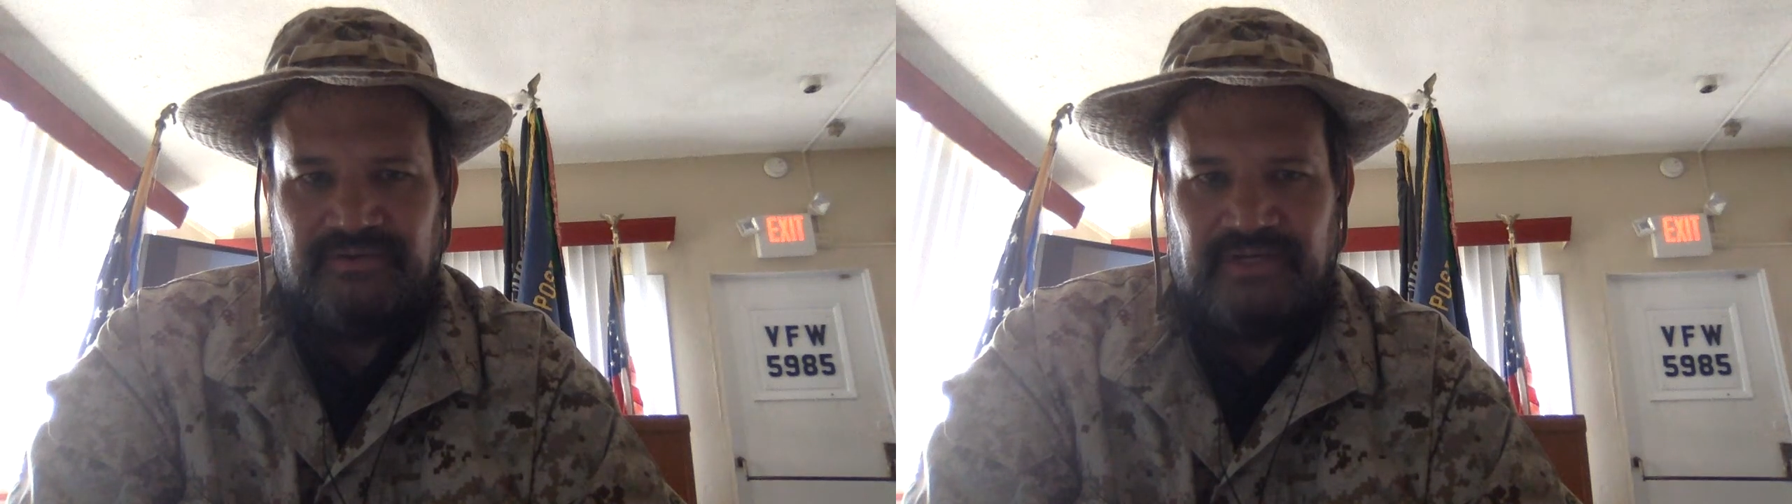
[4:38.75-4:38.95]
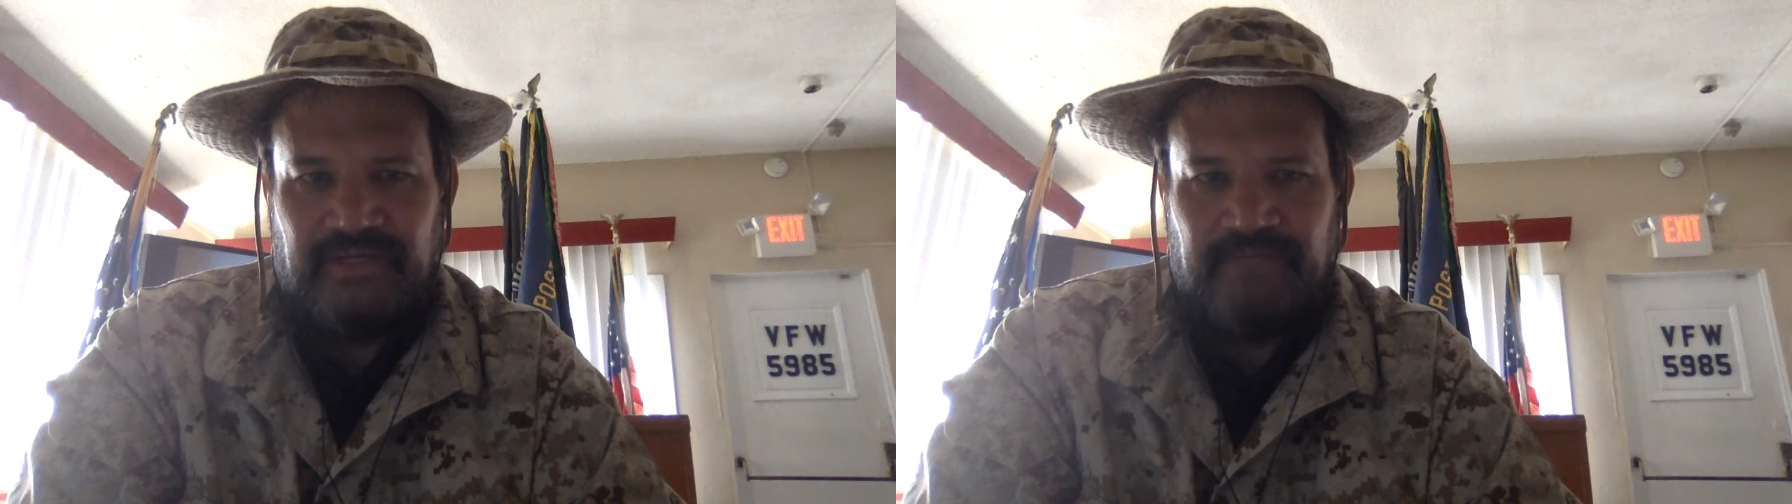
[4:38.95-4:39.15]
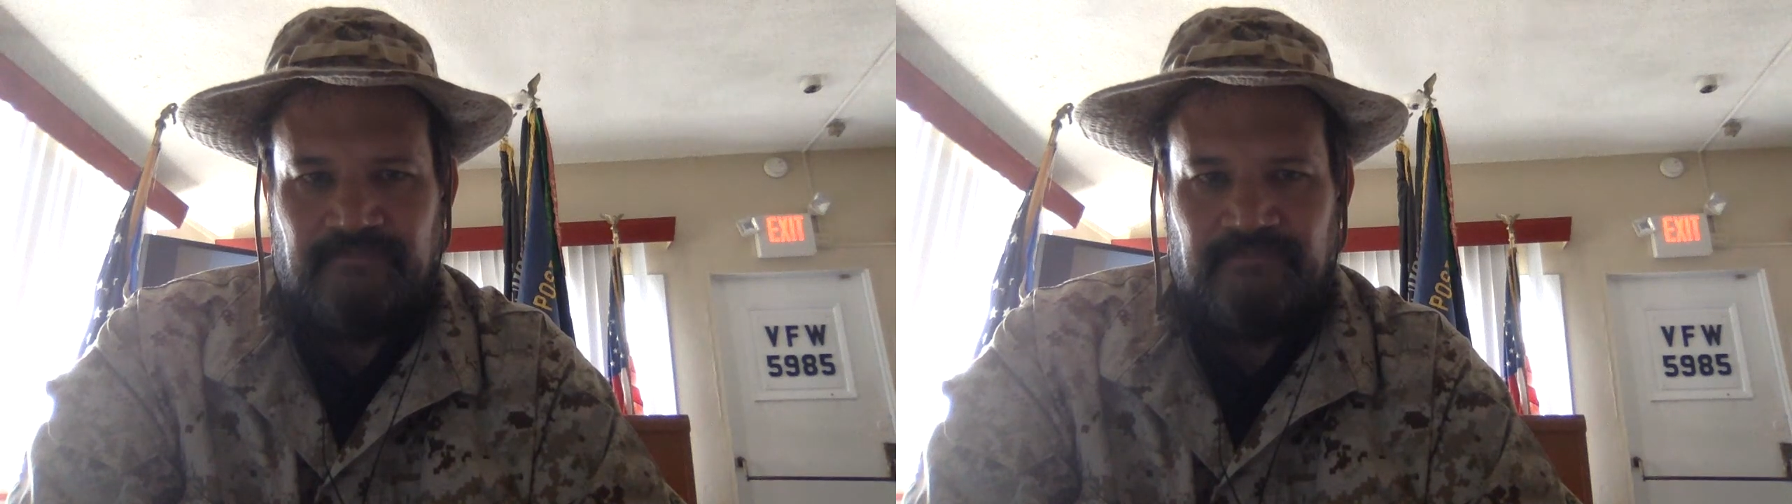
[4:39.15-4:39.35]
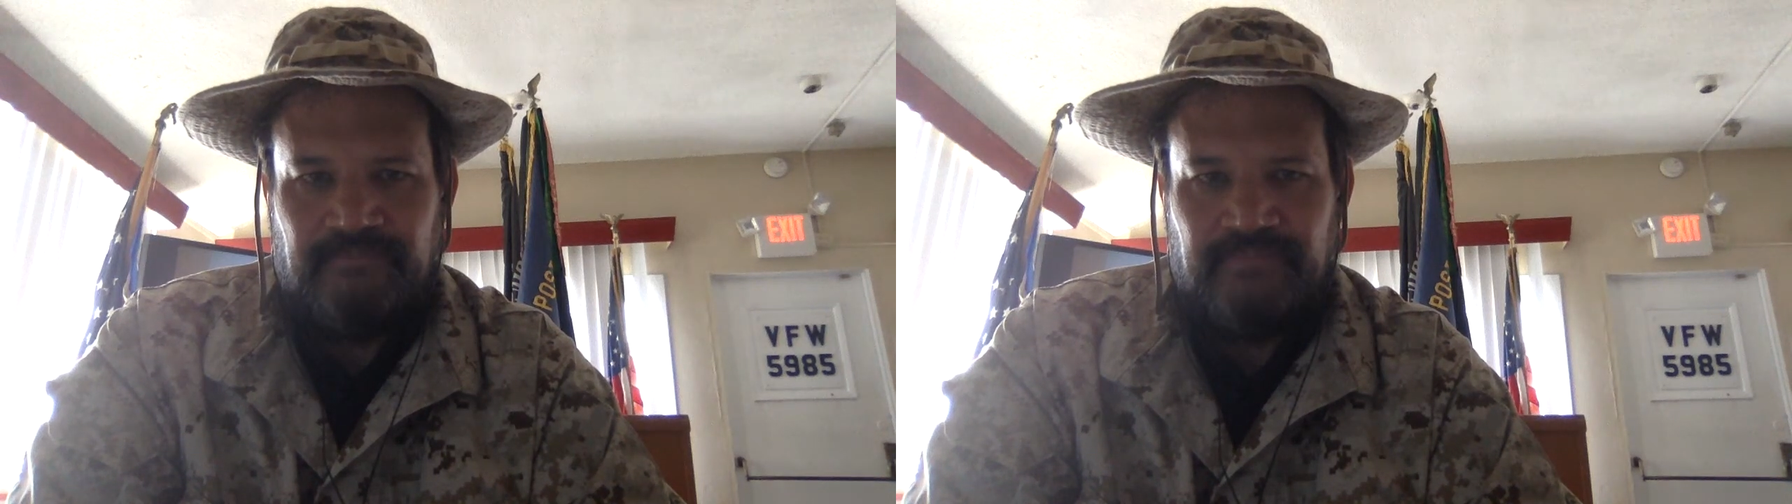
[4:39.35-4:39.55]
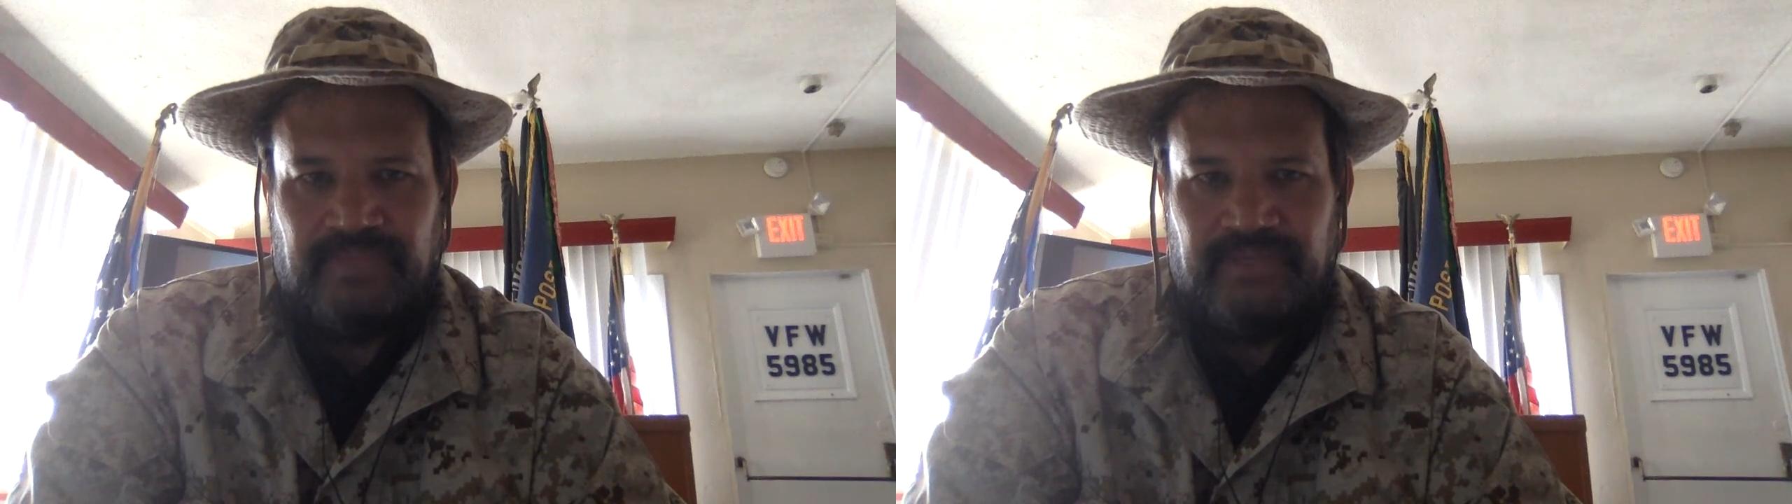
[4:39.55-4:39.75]

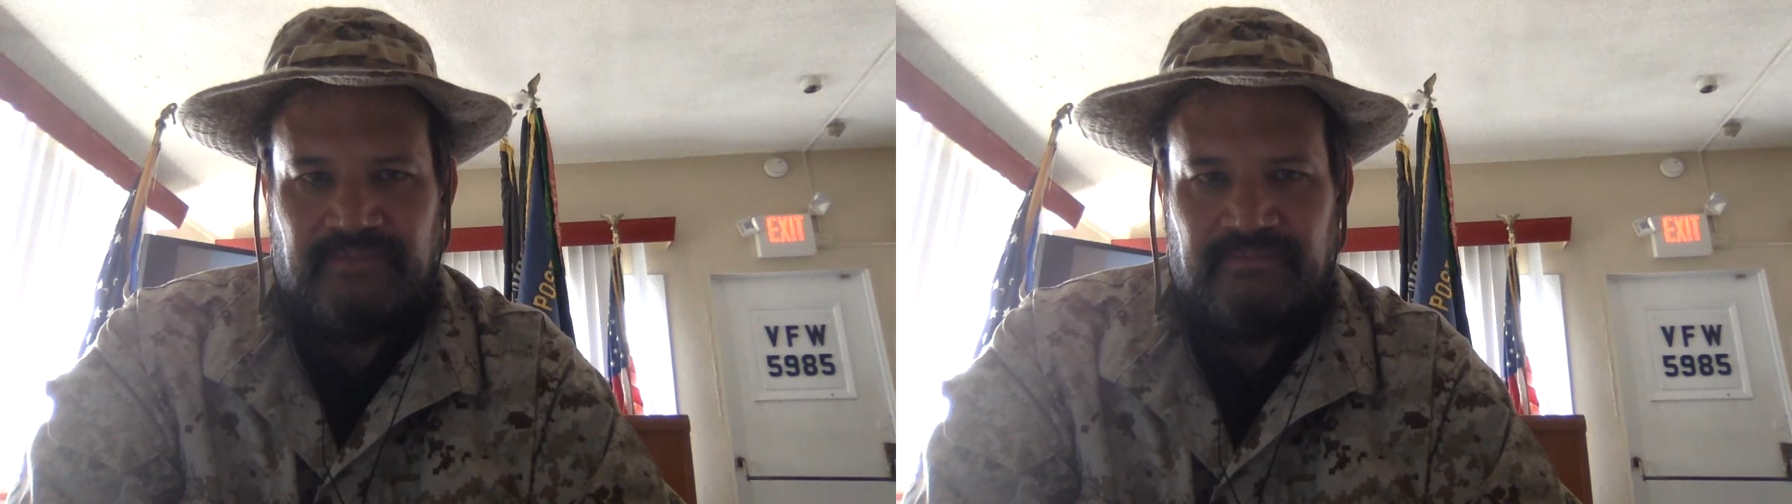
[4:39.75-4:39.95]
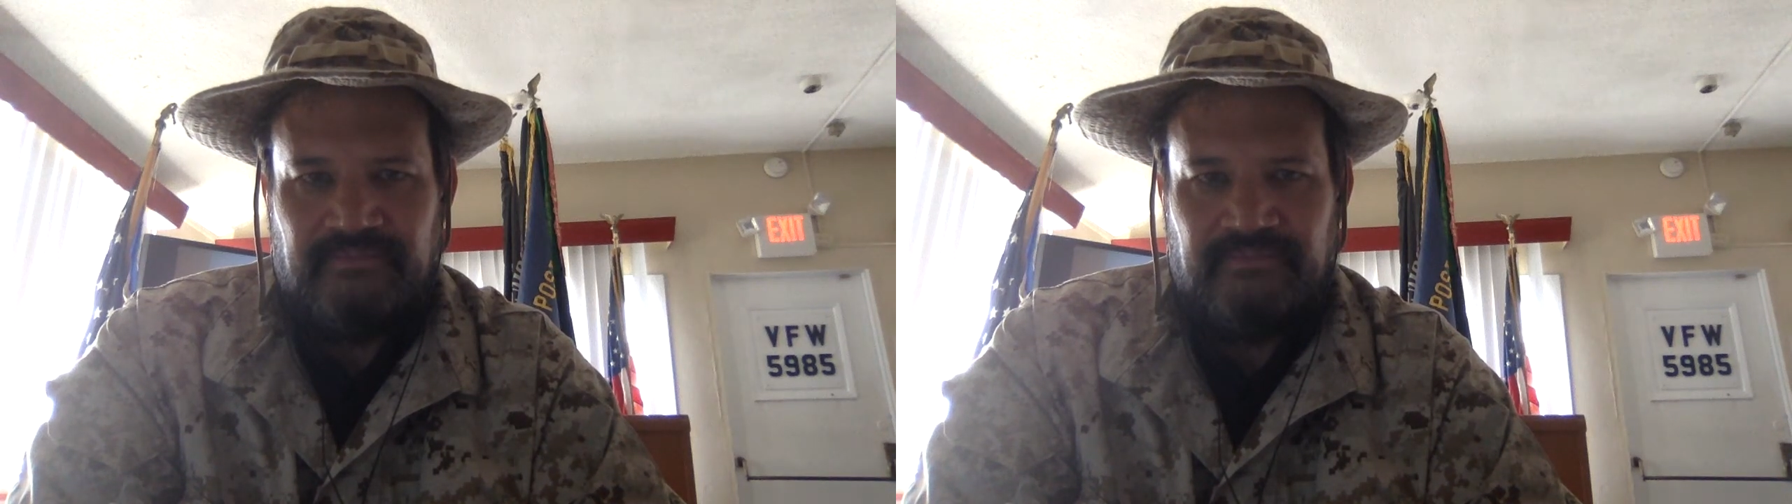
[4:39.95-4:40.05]
that